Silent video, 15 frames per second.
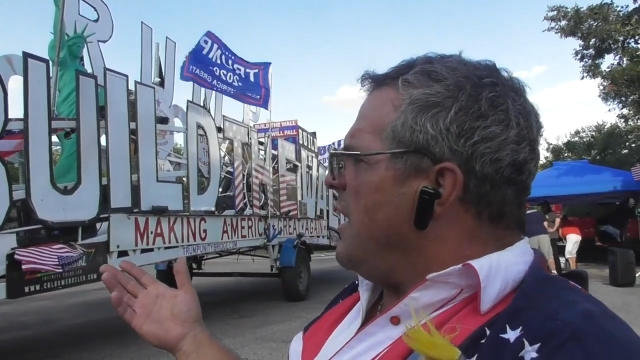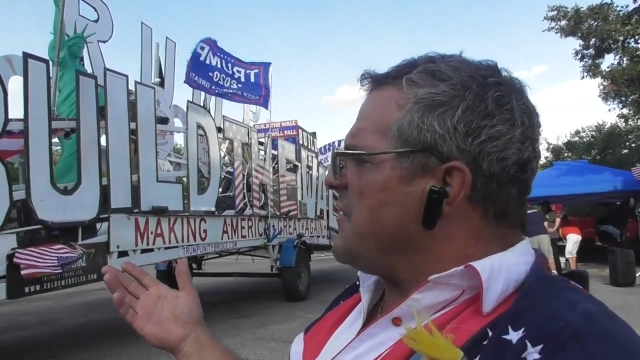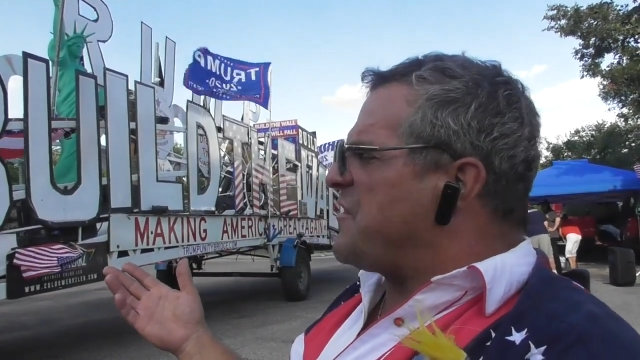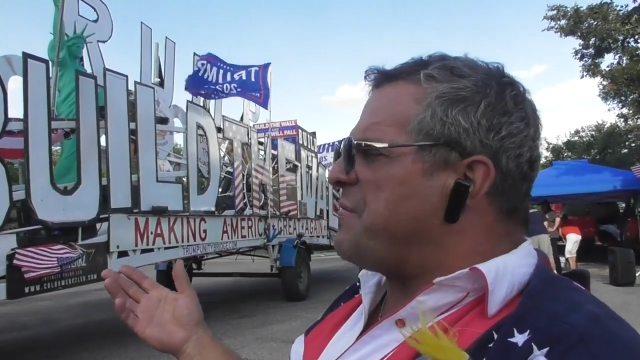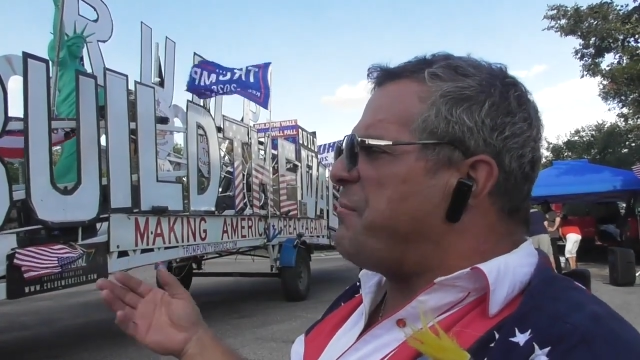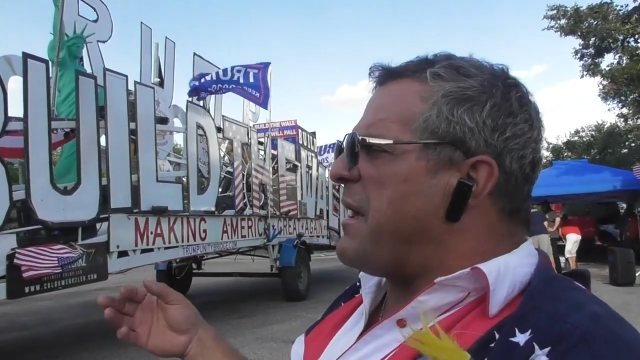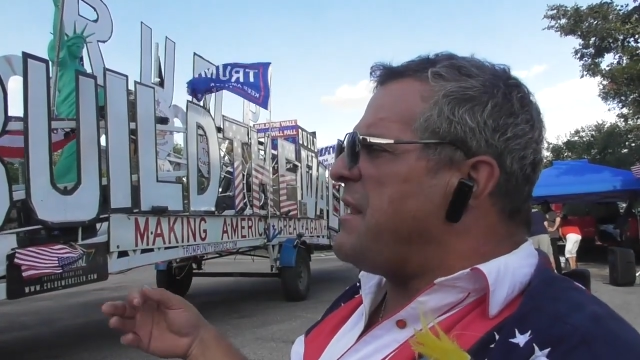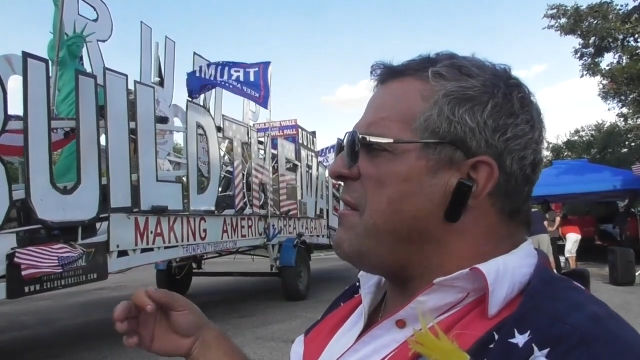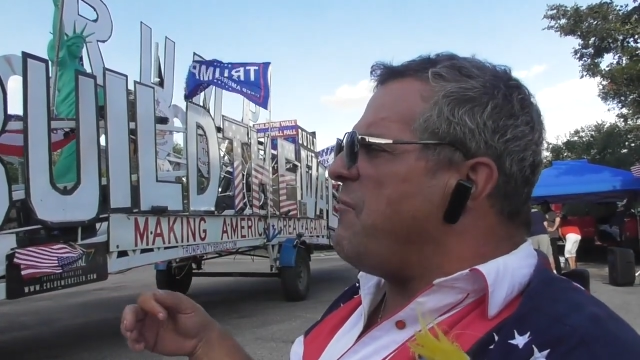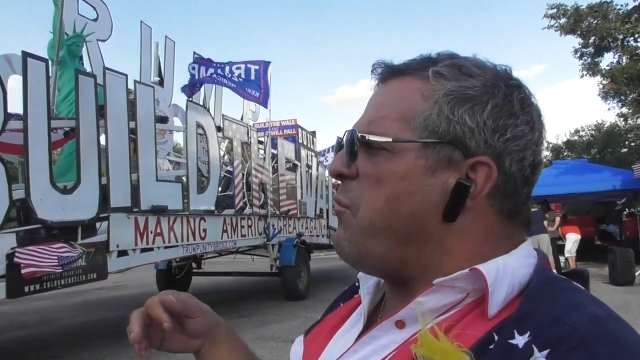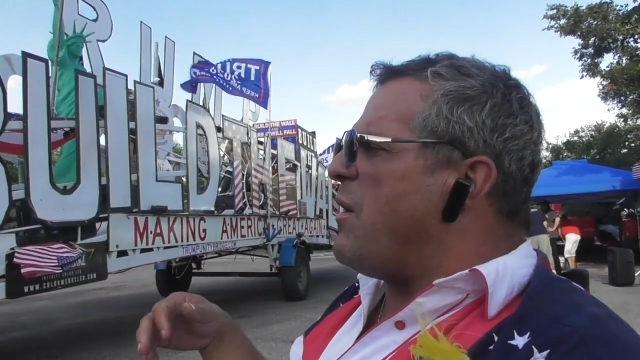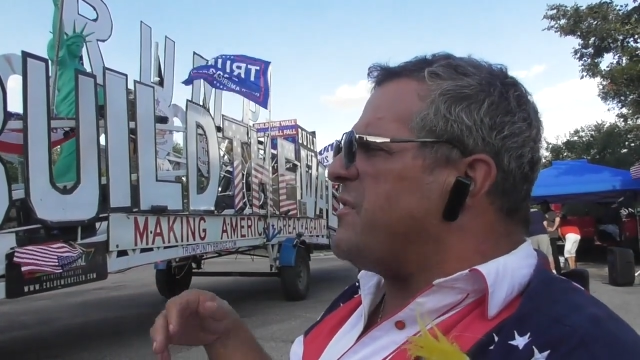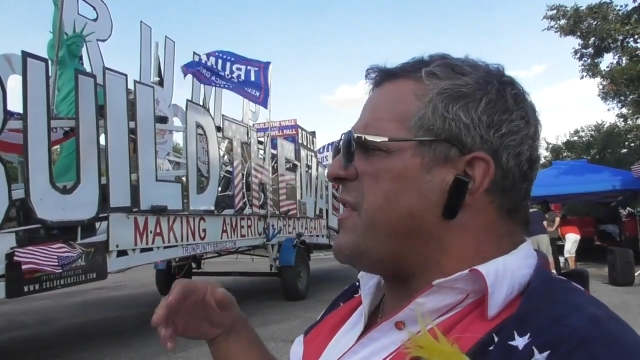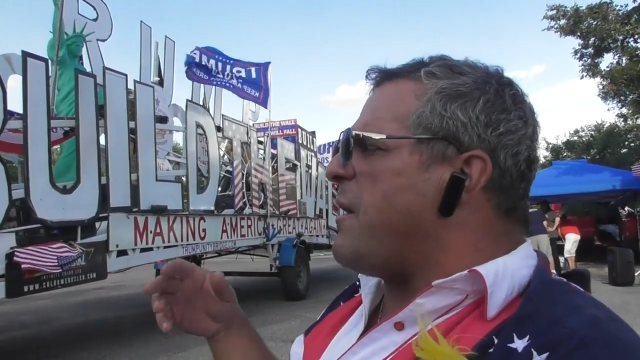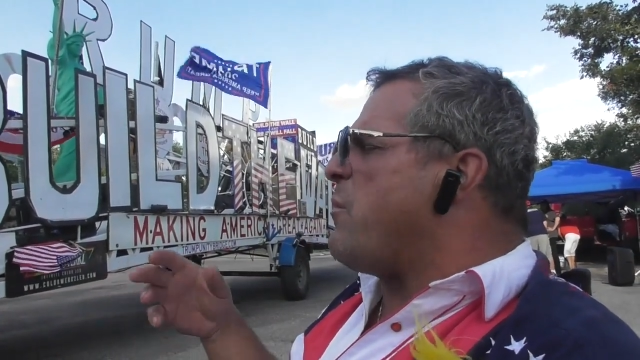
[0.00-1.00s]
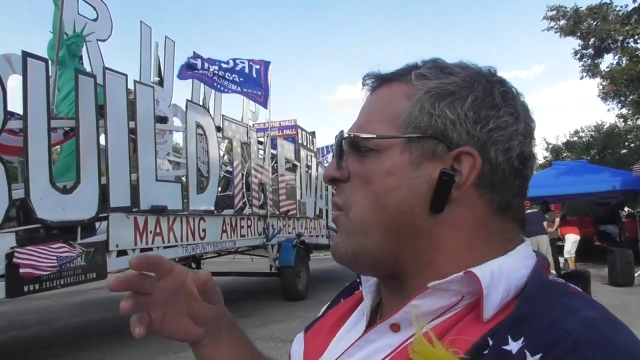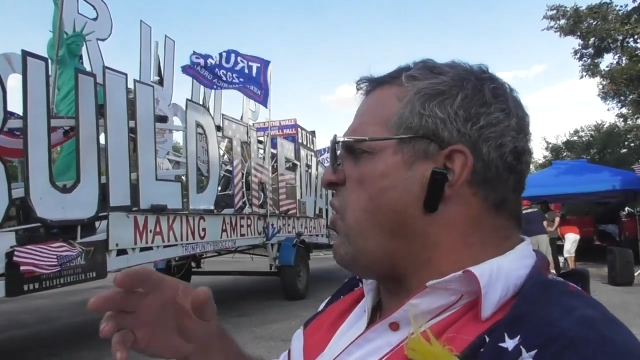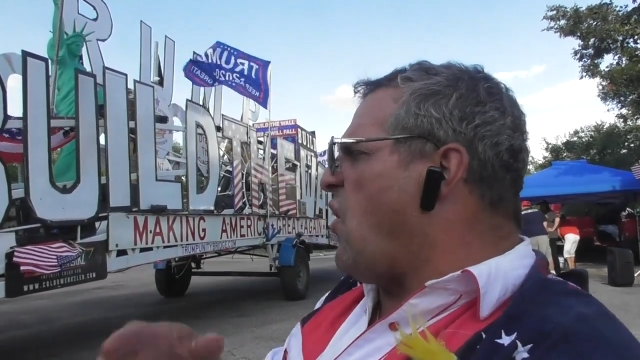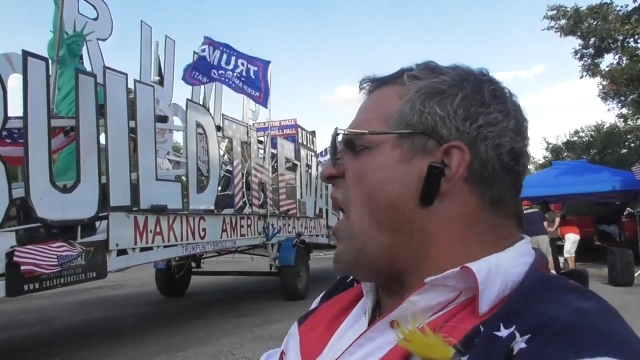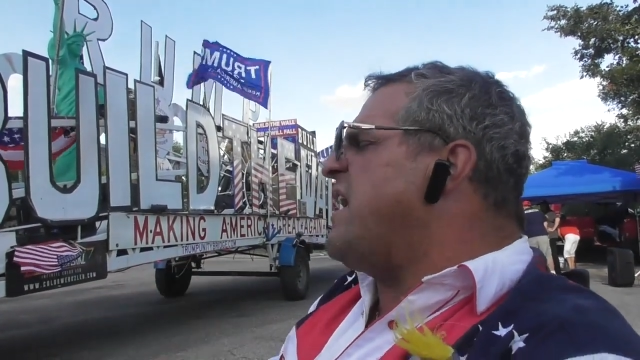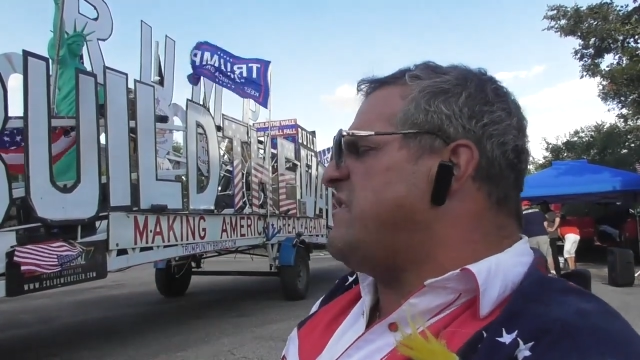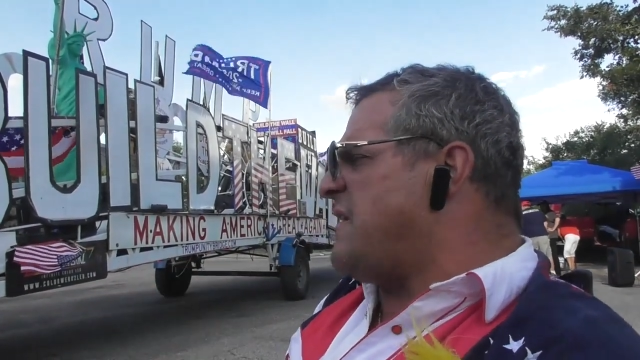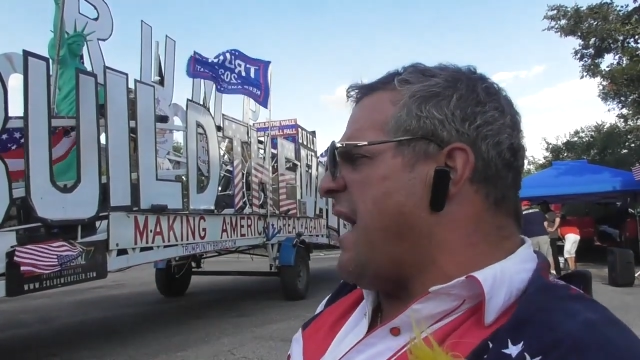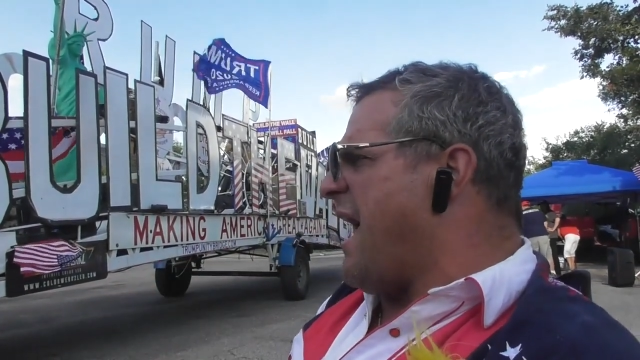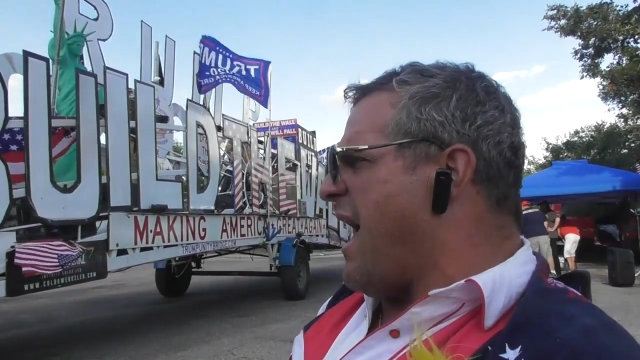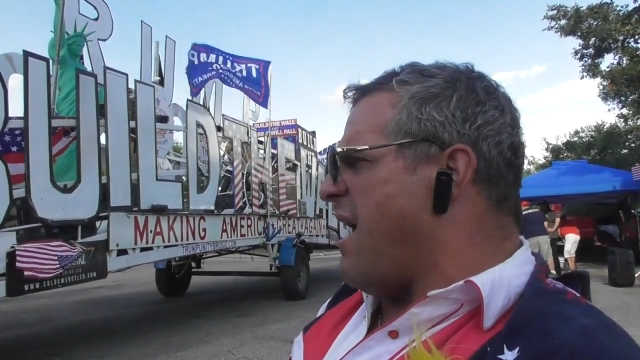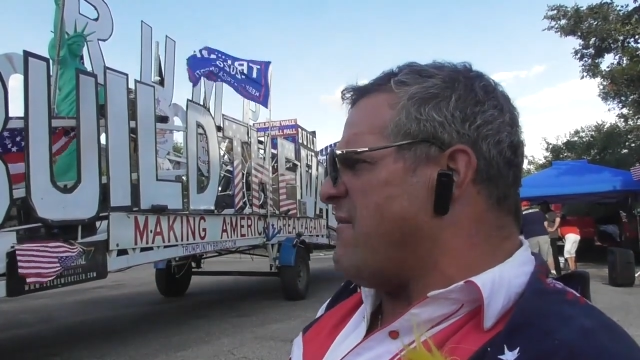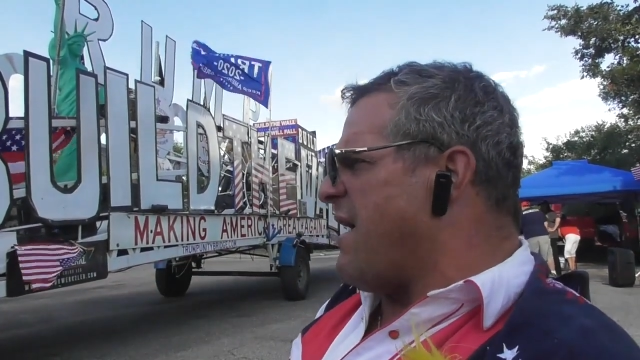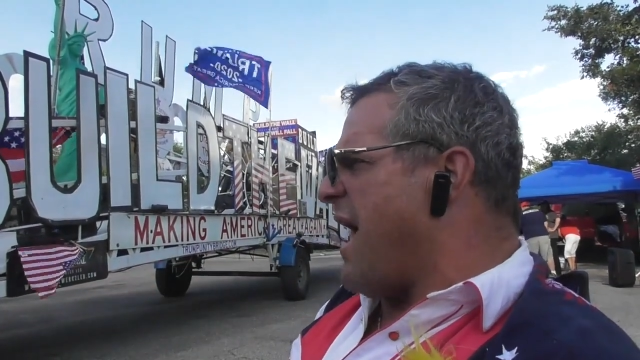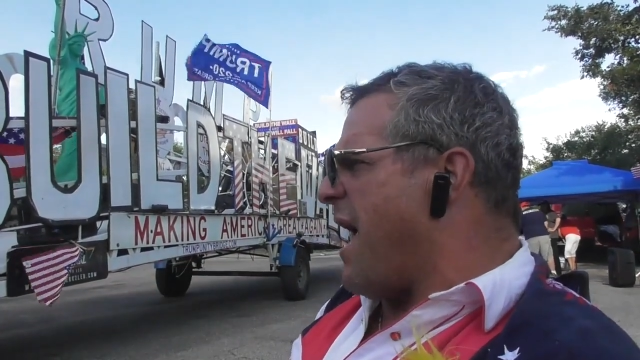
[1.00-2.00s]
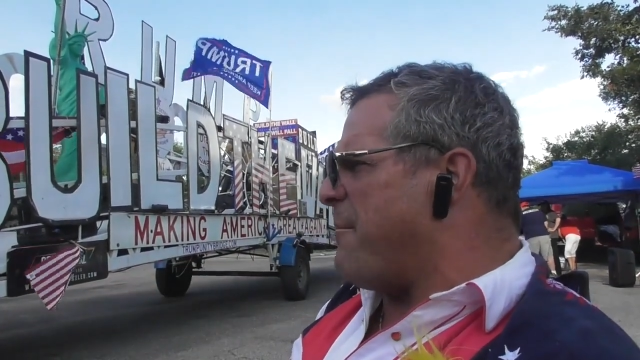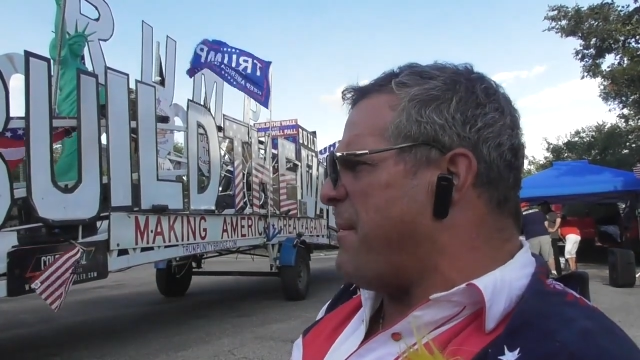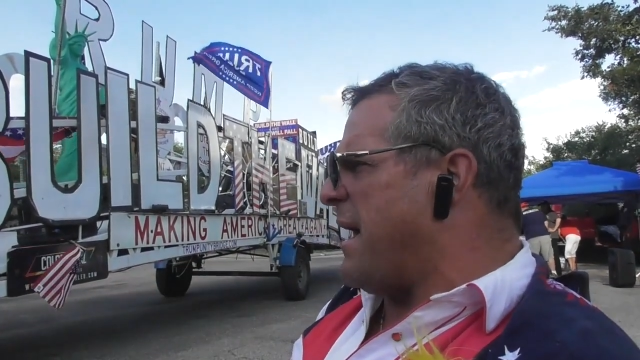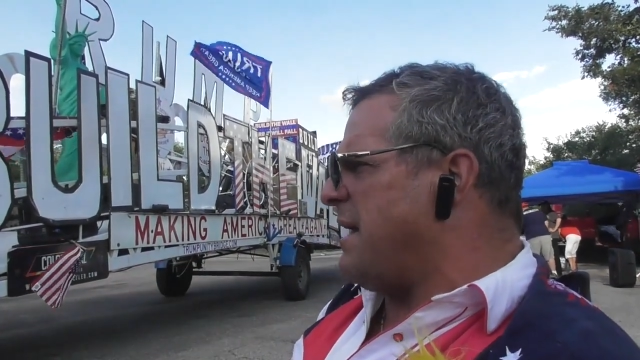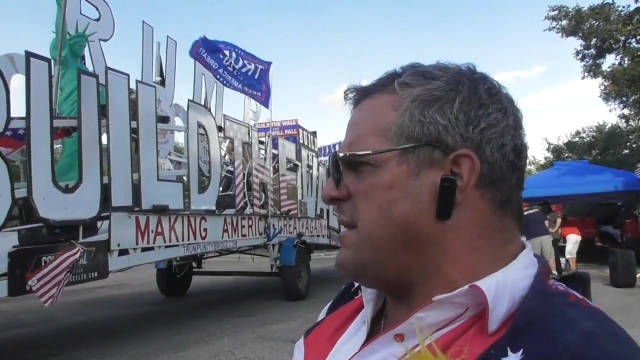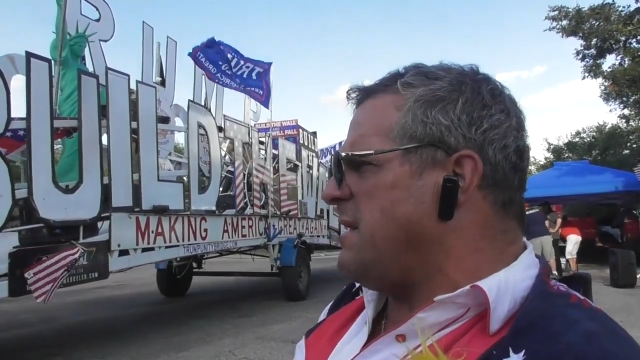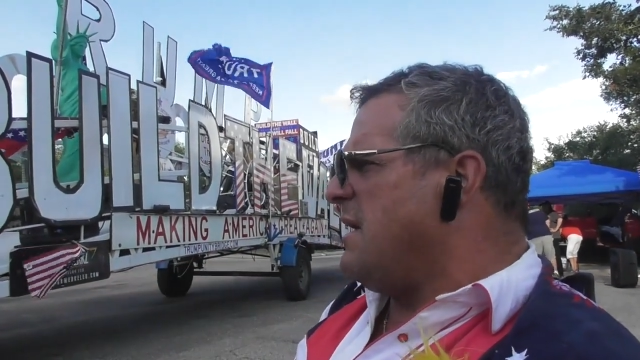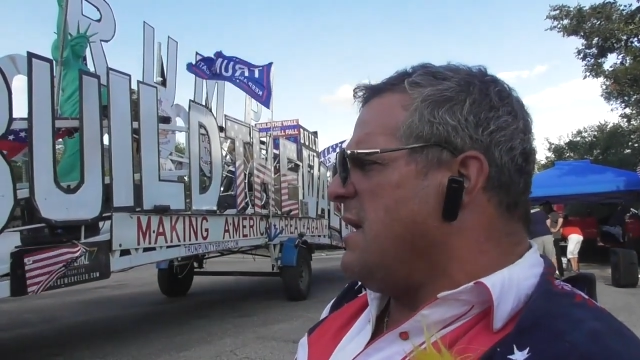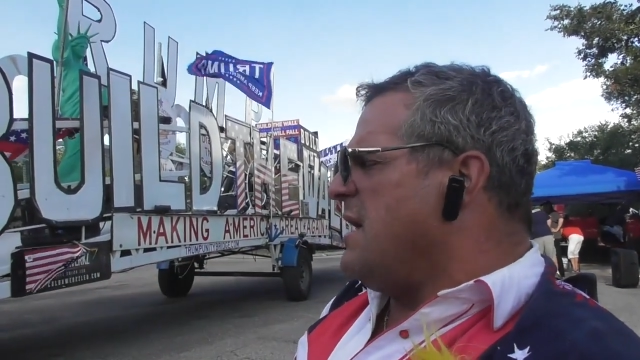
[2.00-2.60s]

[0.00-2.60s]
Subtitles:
spin of what they would like to have happen,